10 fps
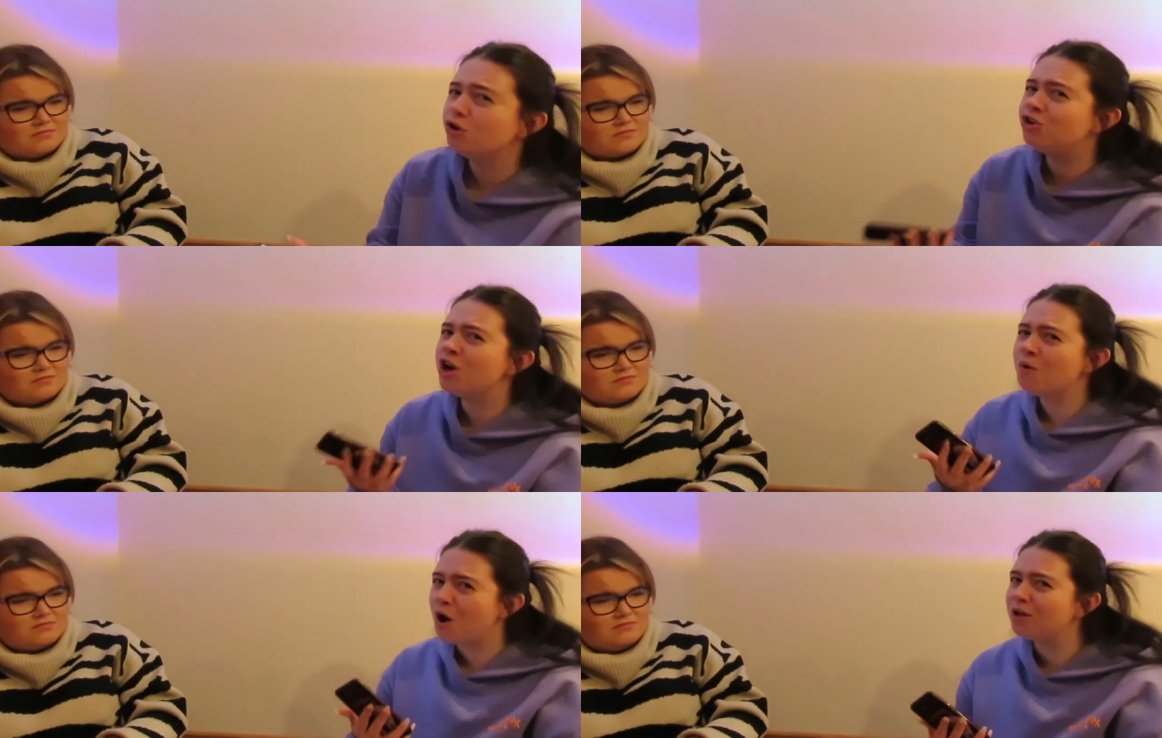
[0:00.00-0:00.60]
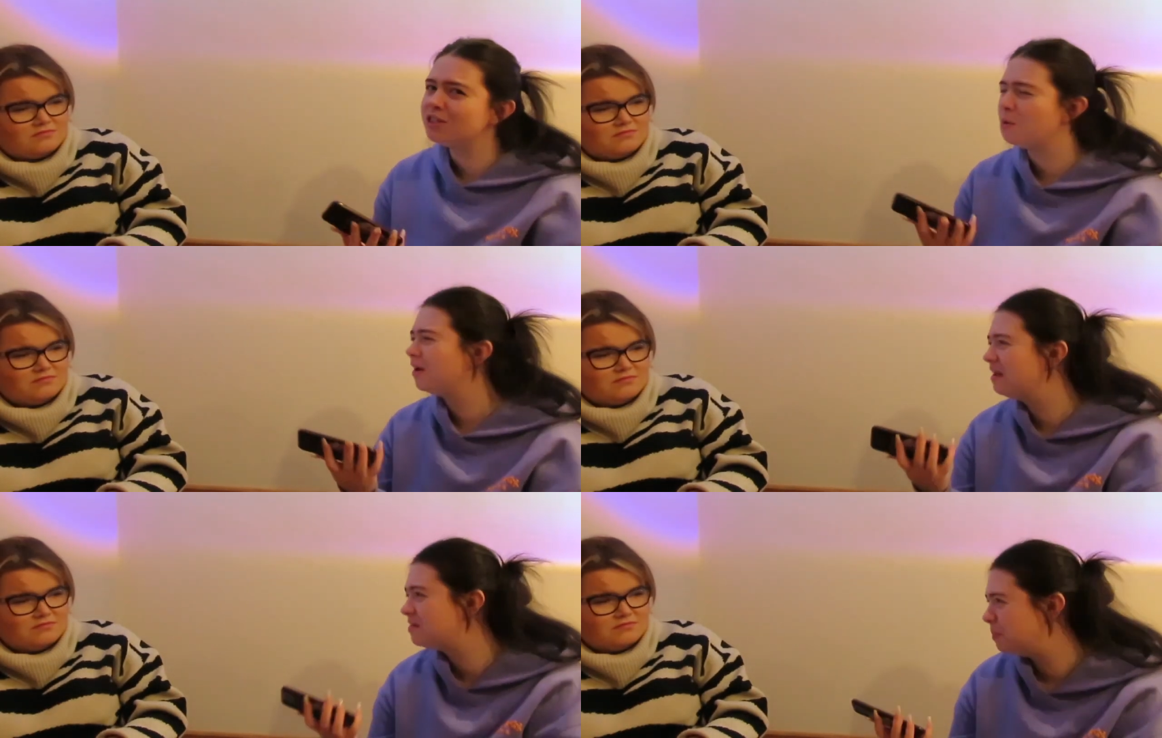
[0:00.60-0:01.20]
Speaker 1: Do you know also
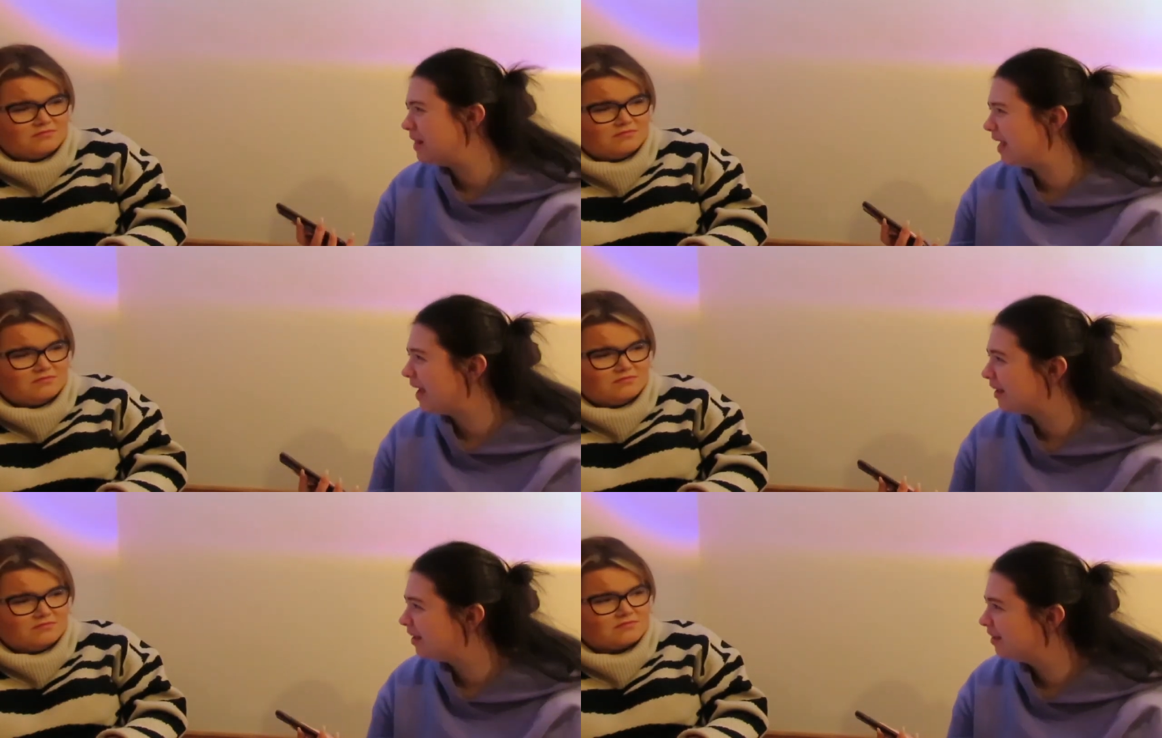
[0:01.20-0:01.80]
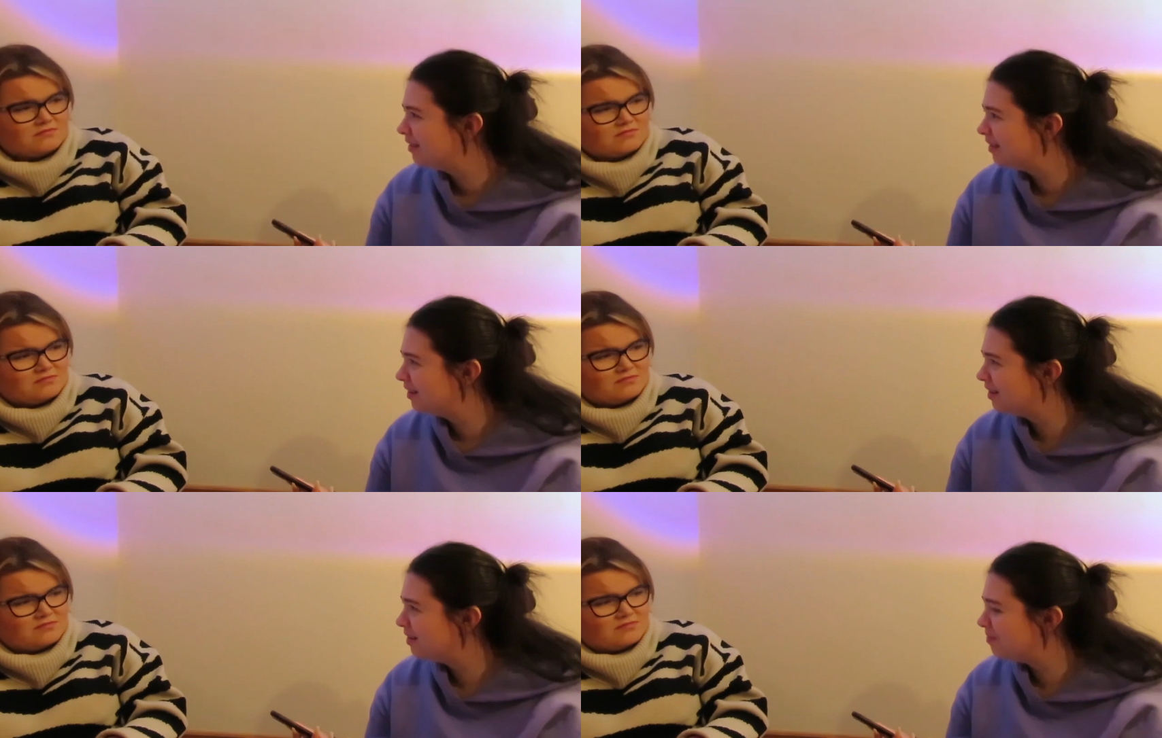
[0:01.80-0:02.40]
what gives me the ick?
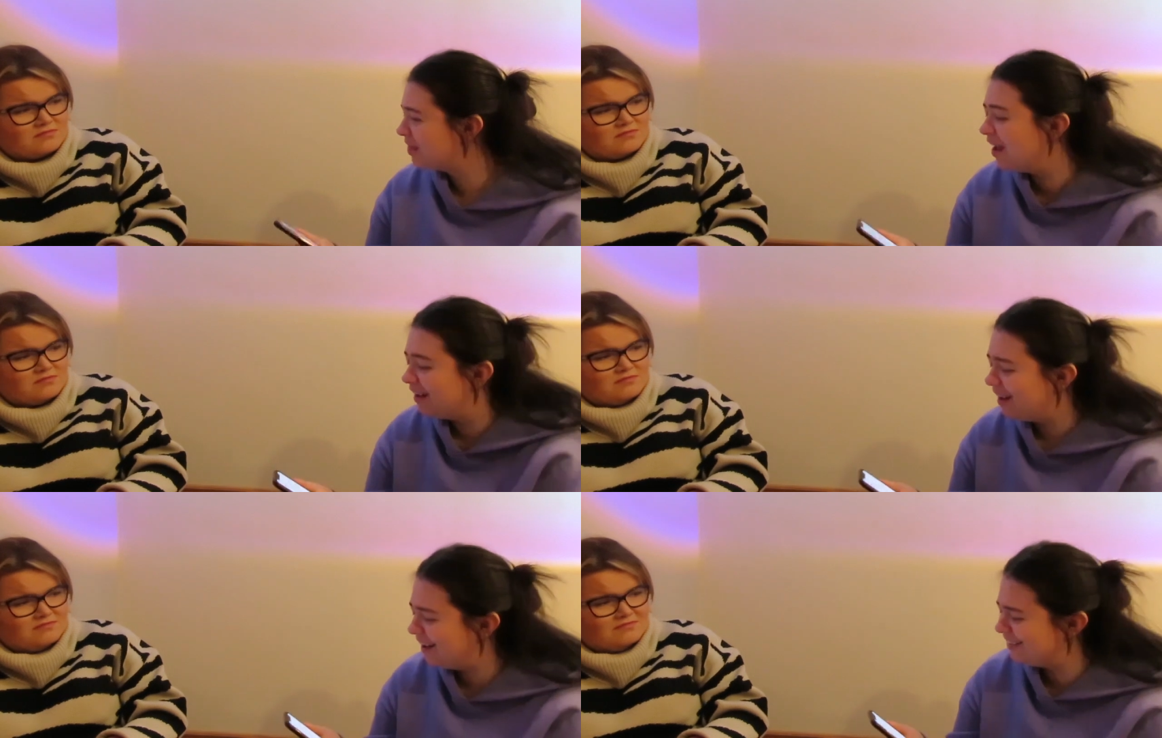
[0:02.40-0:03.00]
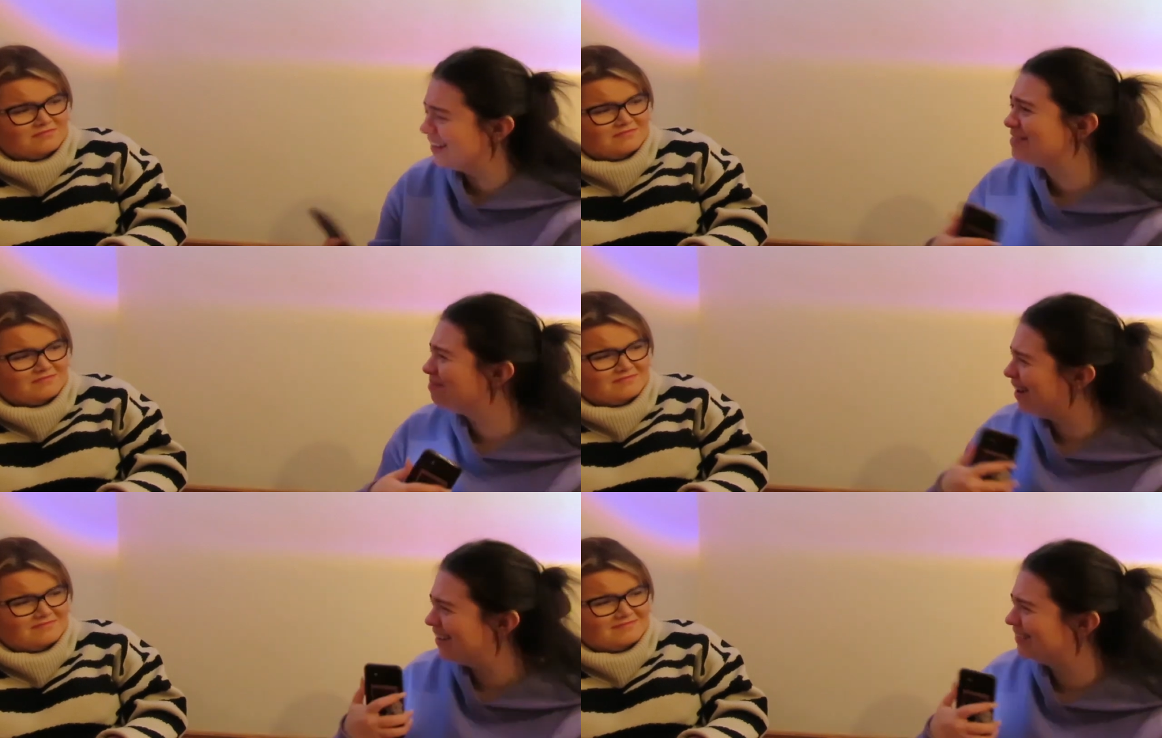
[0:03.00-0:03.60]
It
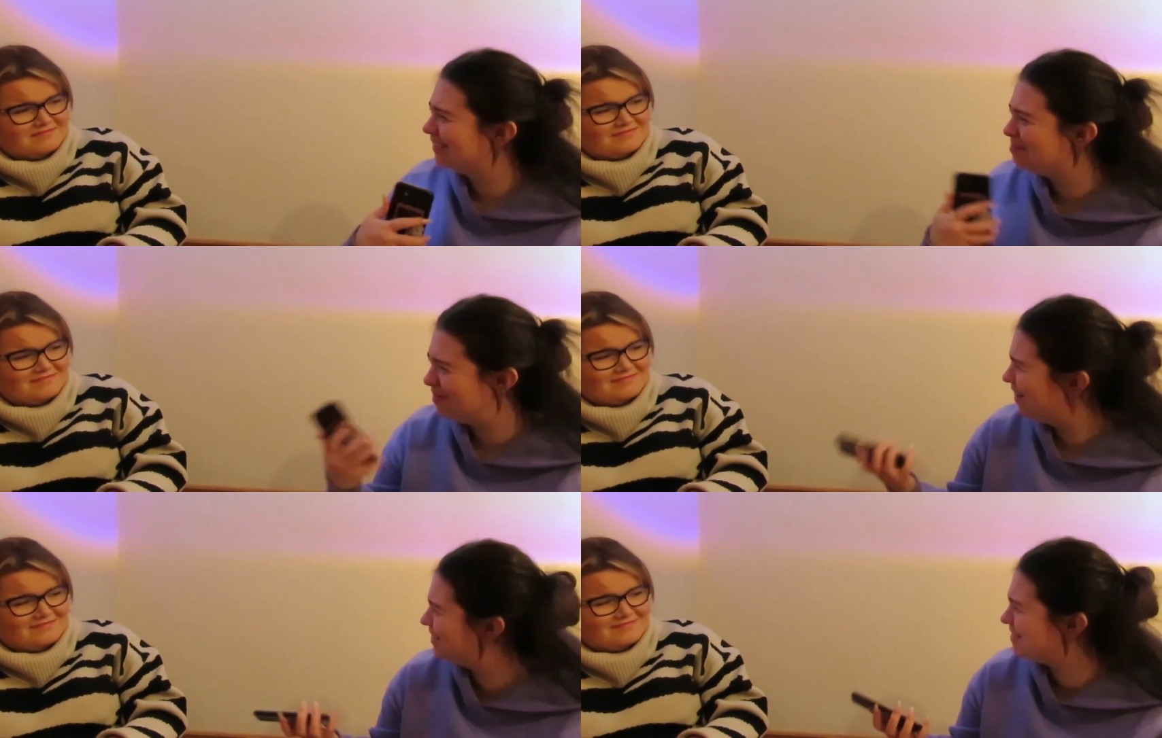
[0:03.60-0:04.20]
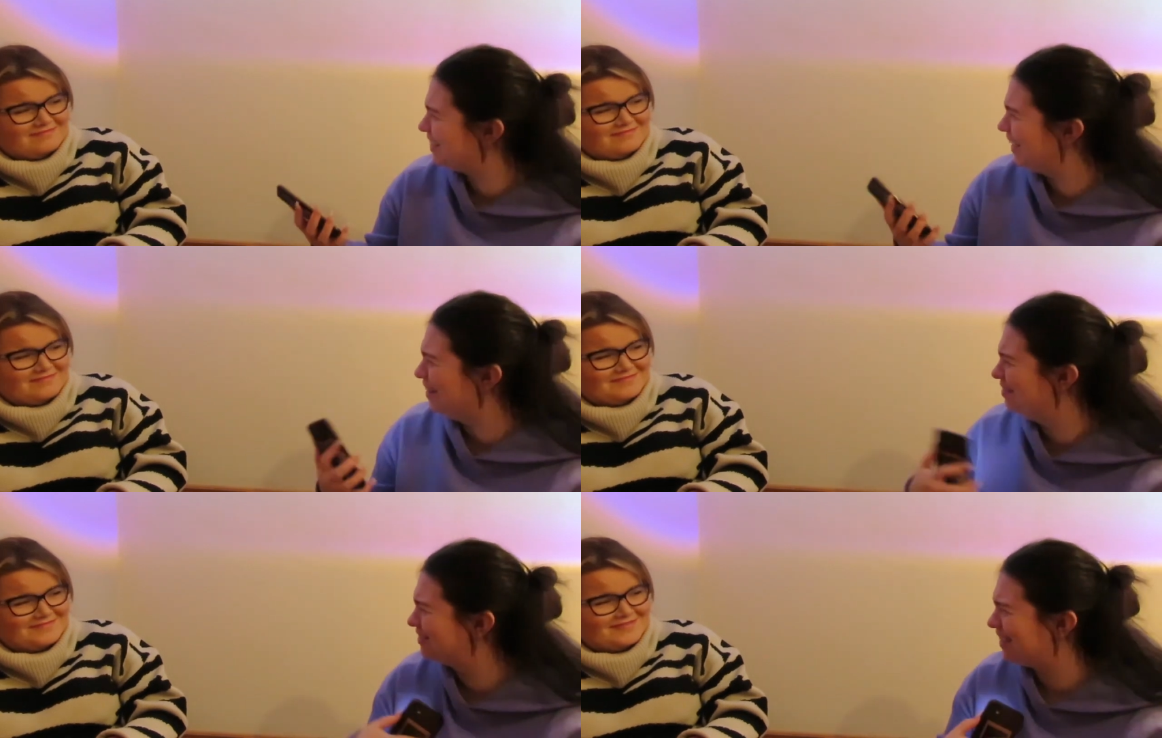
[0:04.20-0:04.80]
might apply to
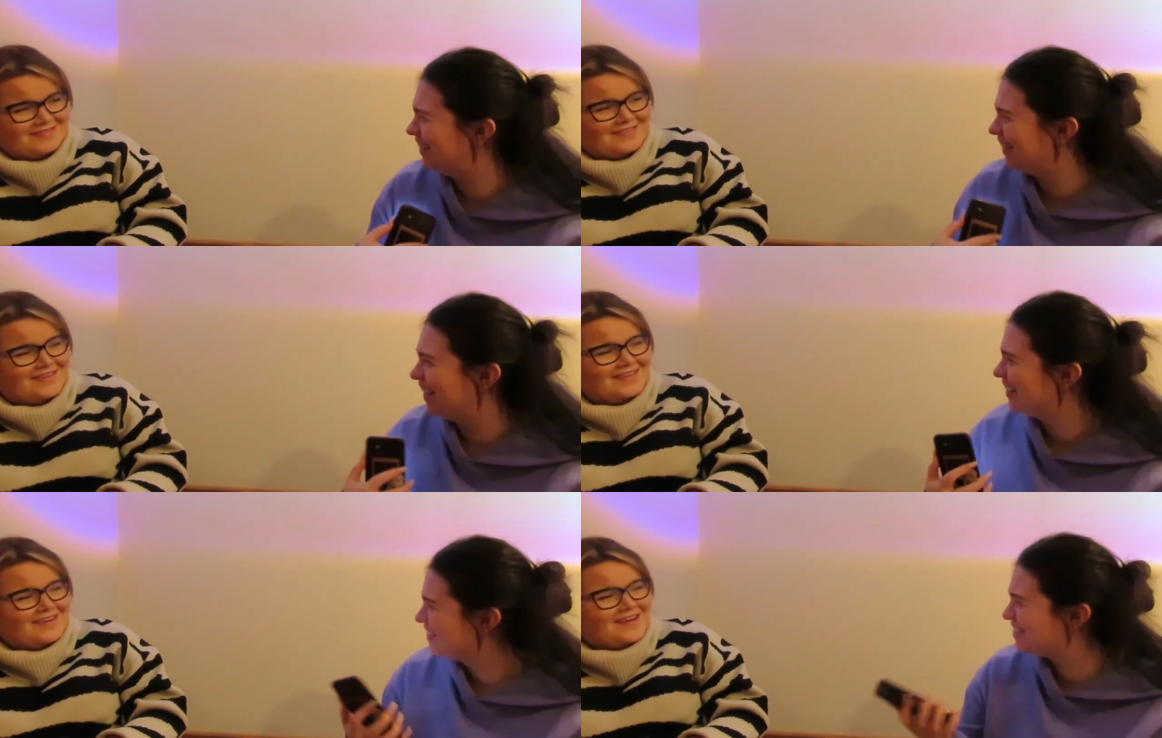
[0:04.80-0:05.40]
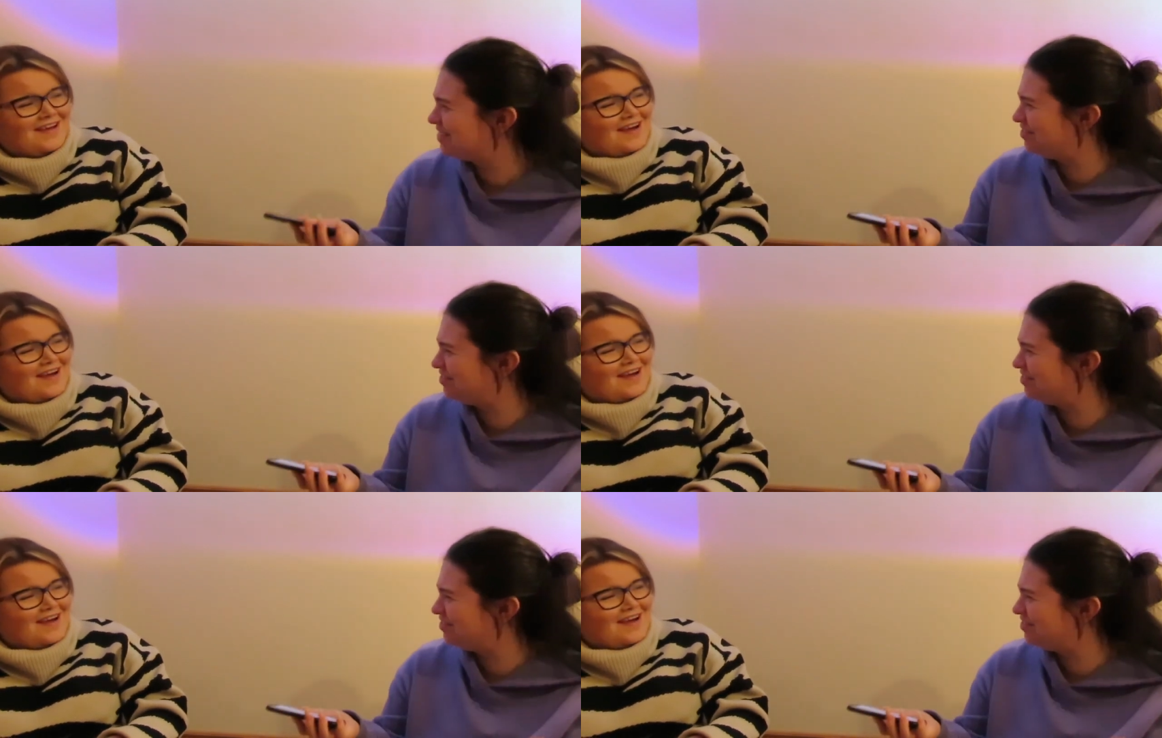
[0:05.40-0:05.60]
you because I think it's...